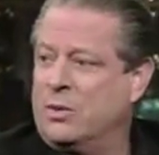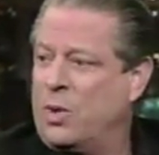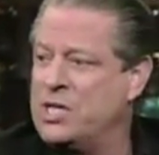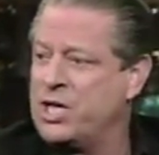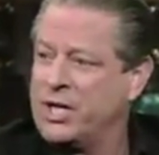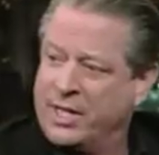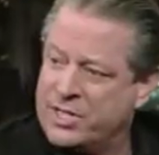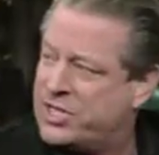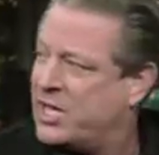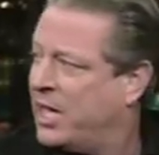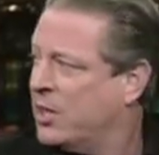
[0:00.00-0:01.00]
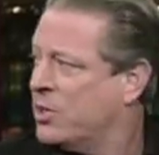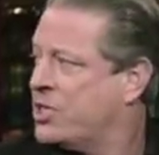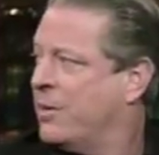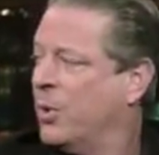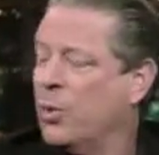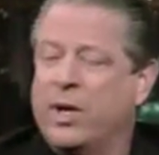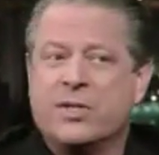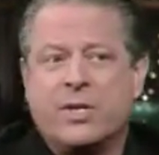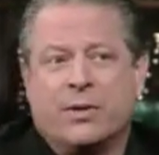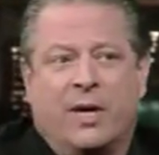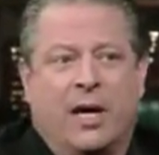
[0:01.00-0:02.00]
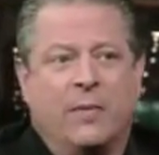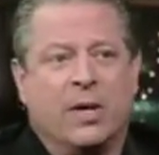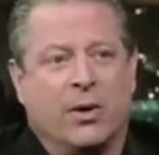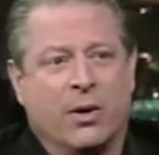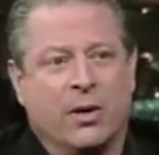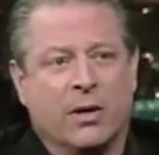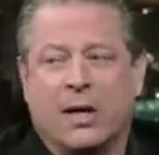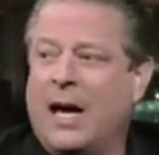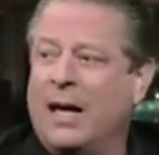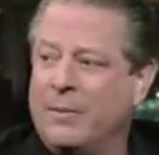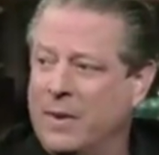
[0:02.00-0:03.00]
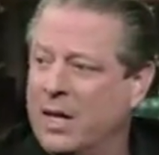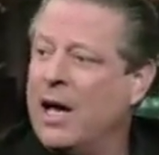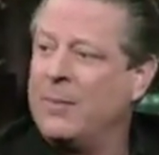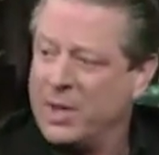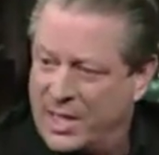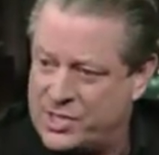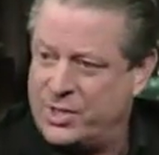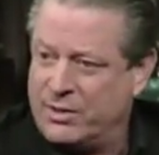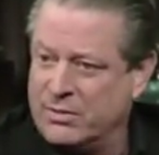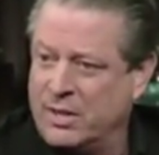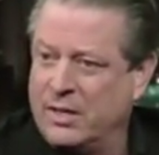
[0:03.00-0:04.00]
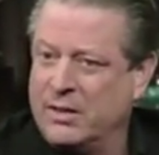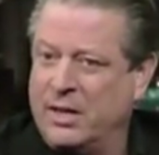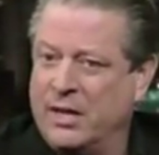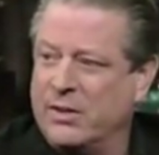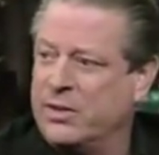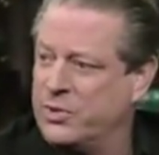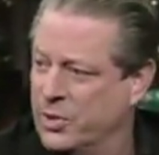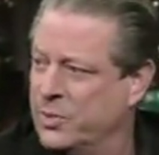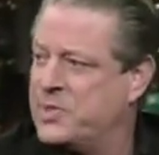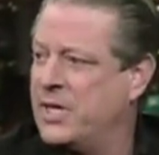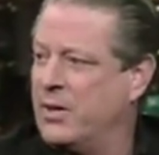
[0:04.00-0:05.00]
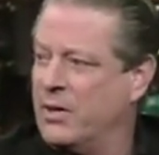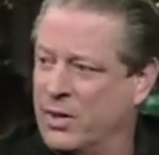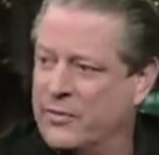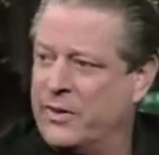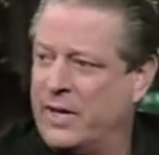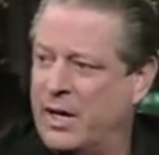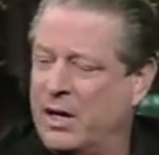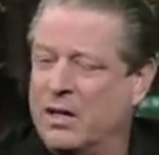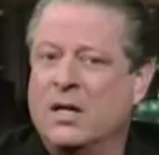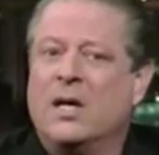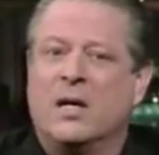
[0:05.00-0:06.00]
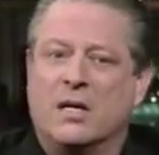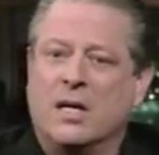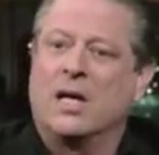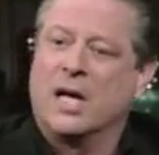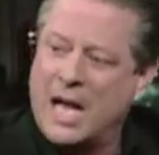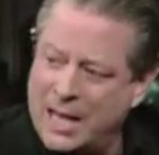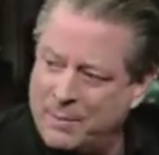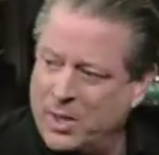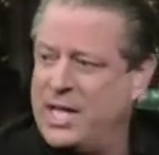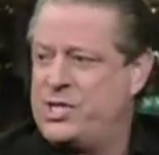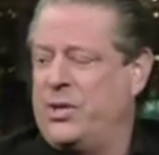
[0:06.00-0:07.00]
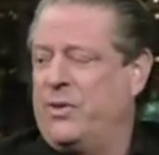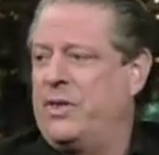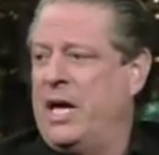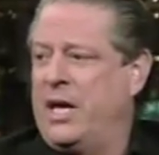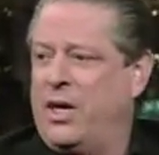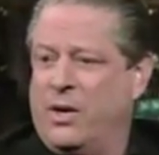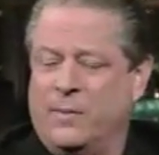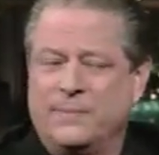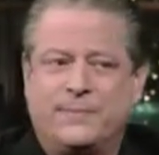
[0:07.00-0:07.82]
watching these sailors and Marines who came in earlier, God bless you, and the troops that are over there, God bless you, thank you.